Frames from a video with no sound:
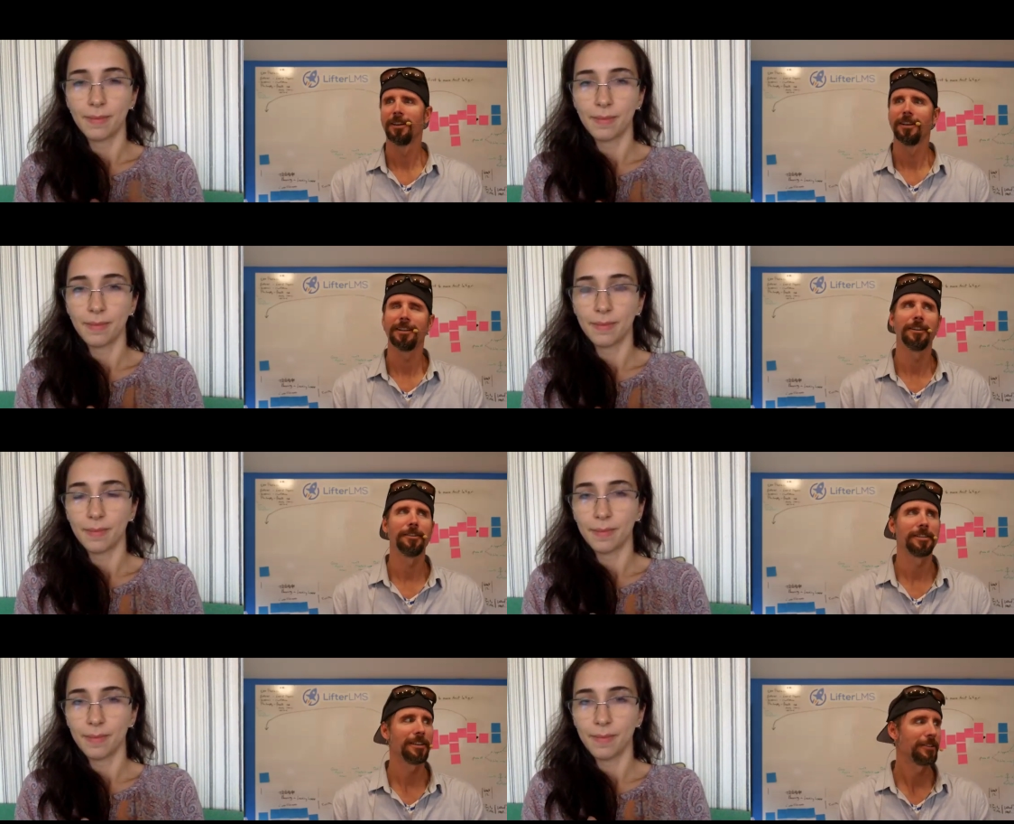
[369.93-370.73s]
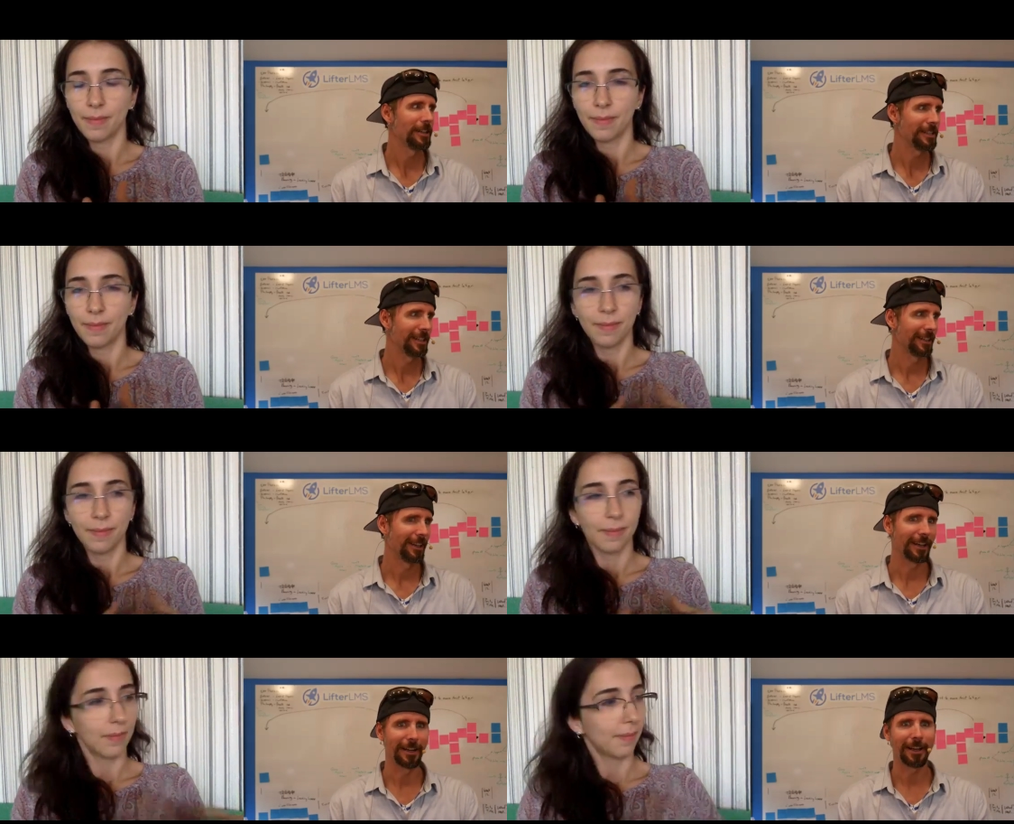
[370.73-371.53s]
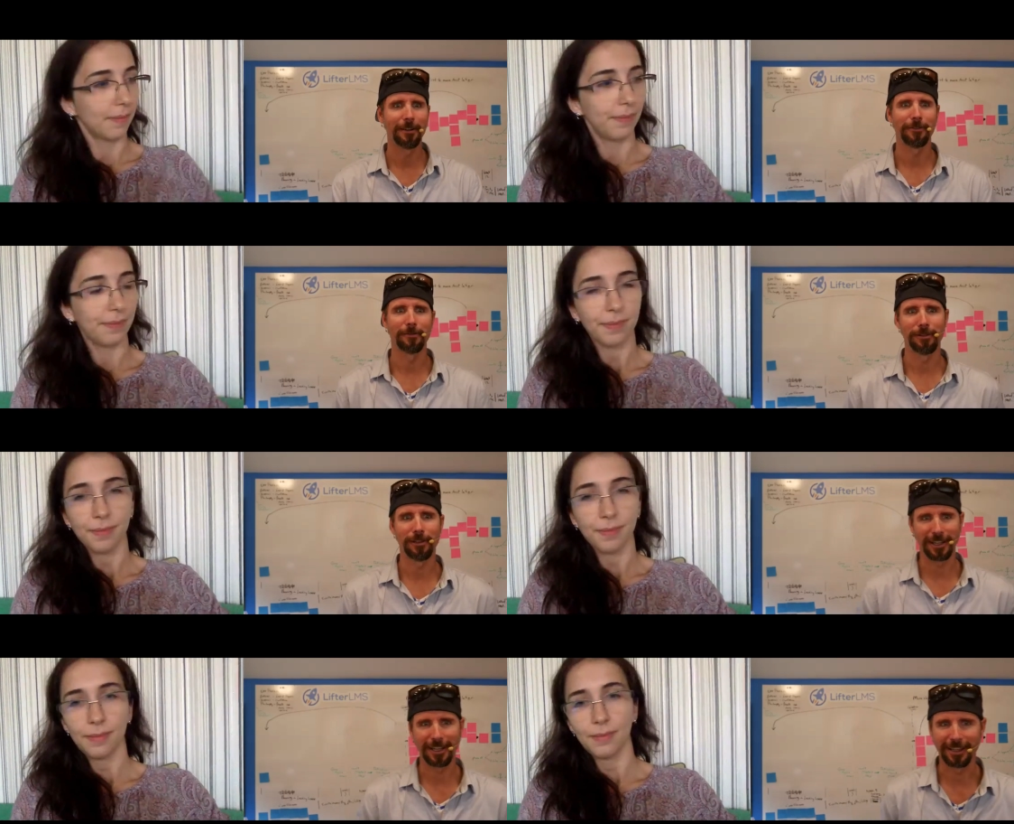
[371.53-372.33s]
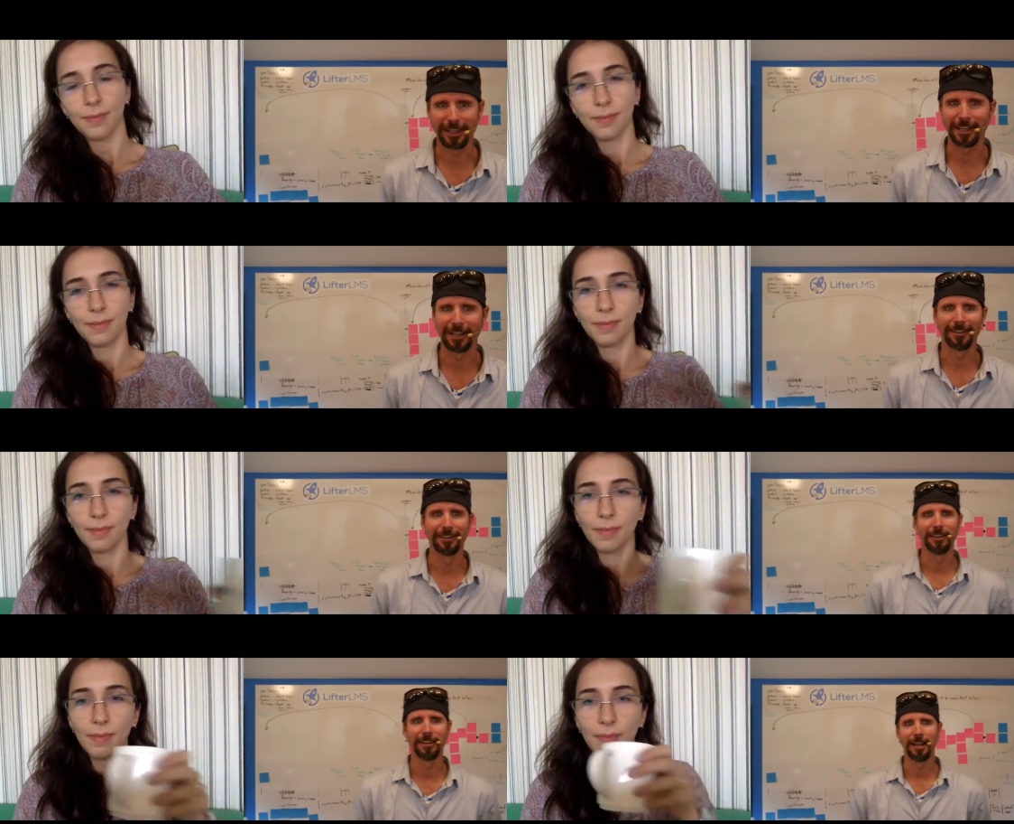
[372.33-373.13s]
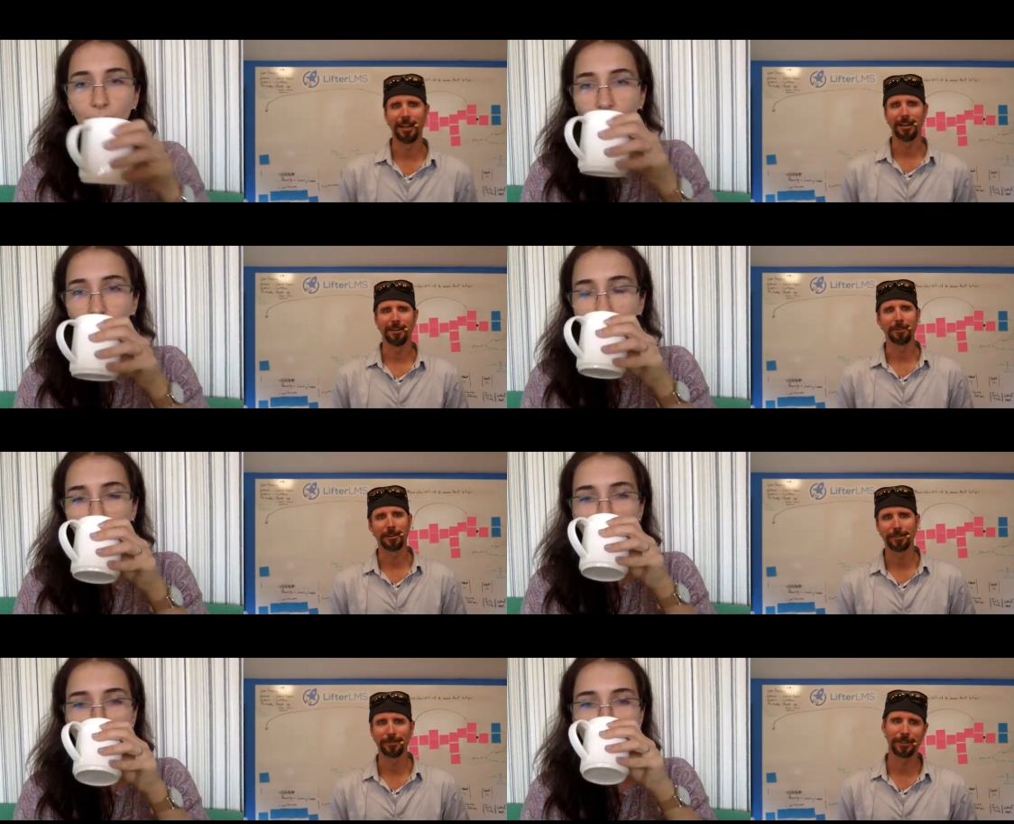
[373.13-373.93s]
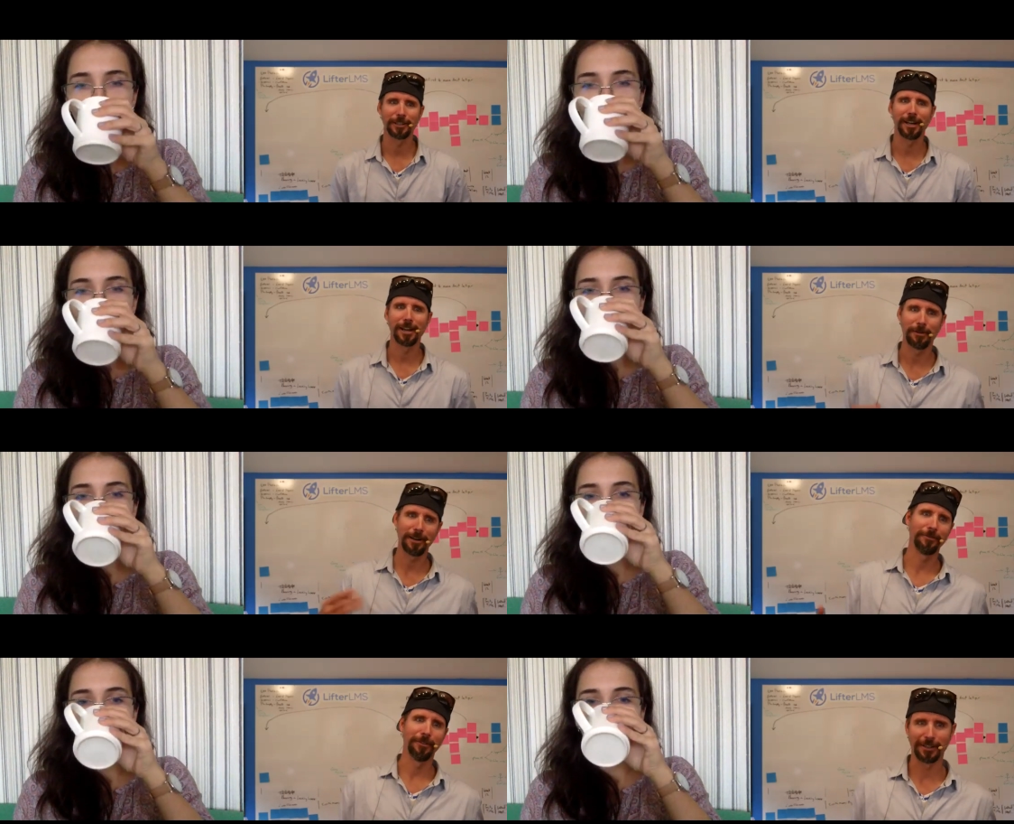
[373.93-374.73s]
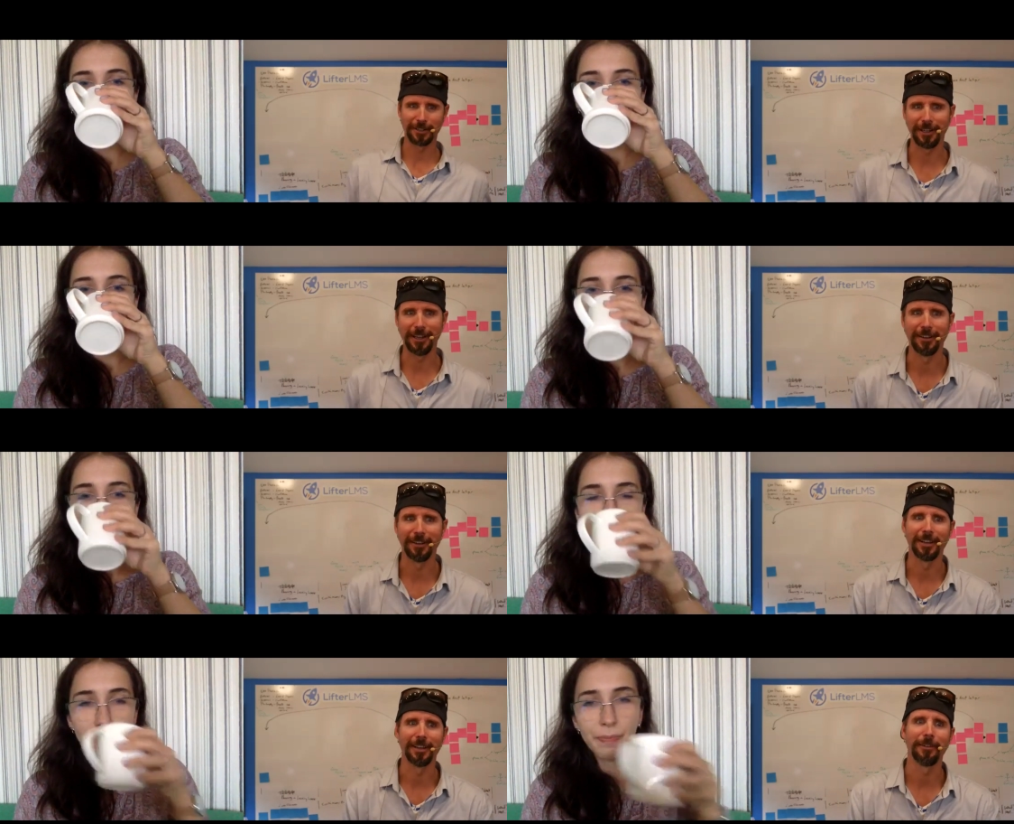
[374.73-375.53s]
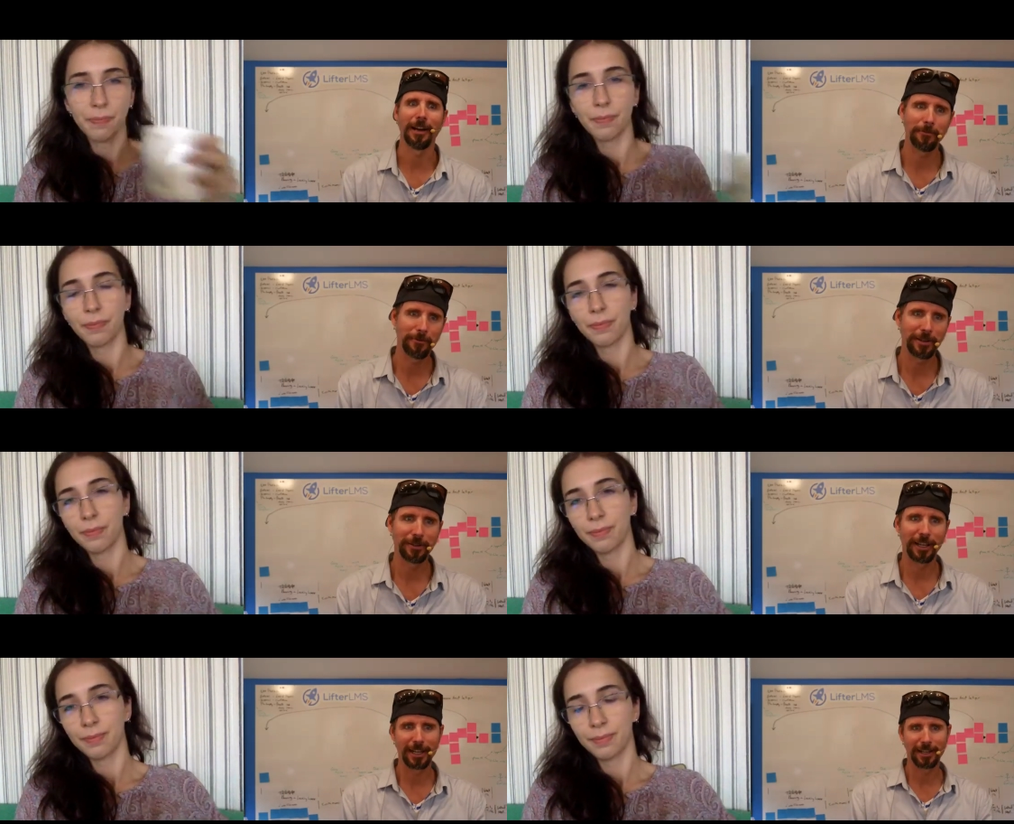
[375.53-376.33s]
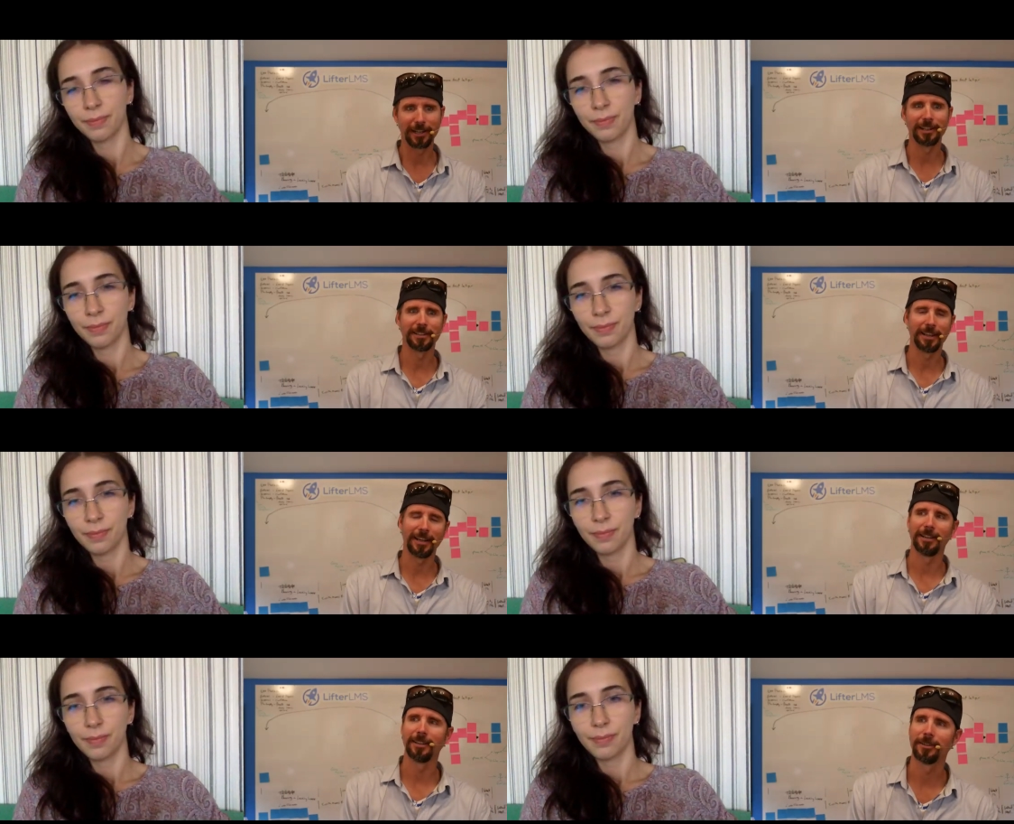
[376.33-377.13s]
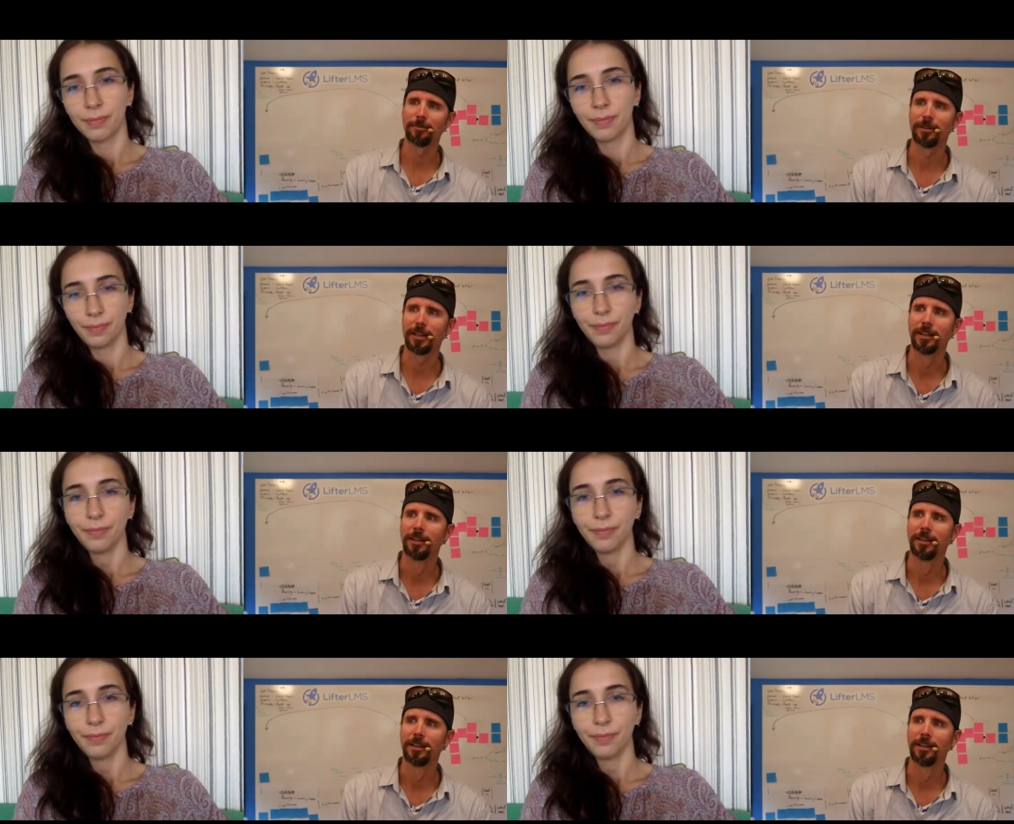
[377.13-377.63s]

Speaker 1: you know, it's interesting. Like, I come from plugin land, and we're we're a lot about functionality, and I mean, we do get into design a little bit.